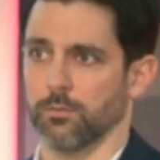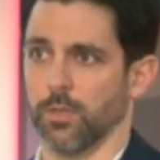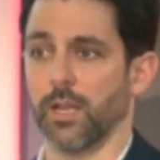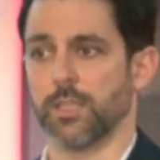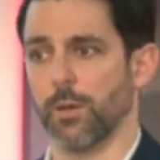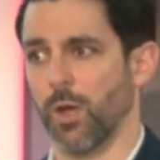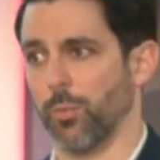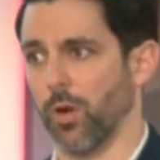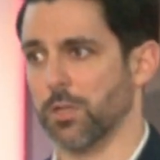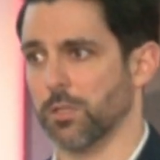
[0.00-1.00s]
nighttime
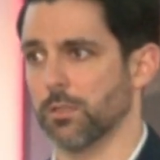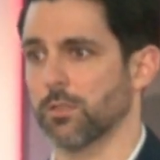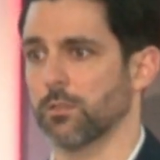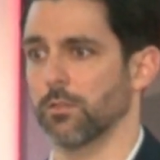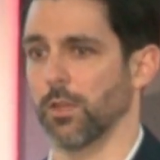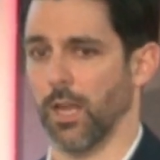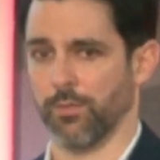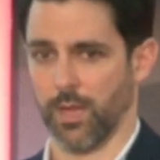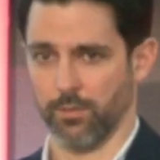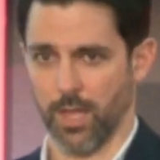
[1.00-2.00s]
operations. You're going
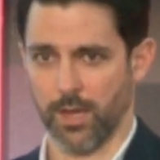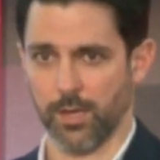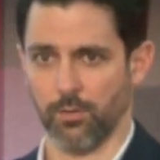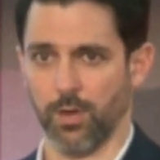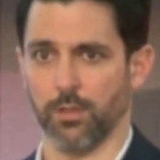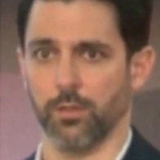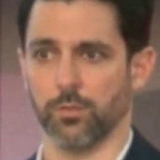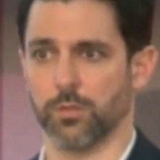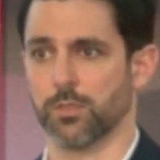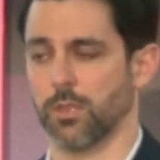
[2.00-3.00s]
to have lighting around
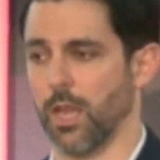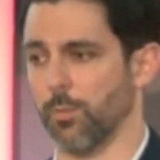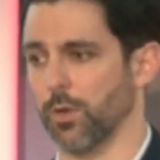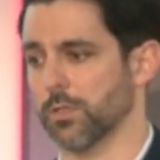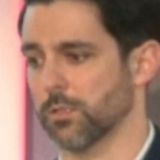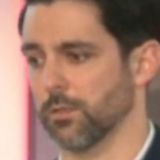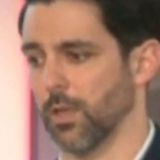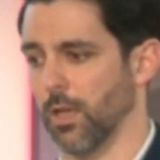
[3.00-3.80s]
those cameras.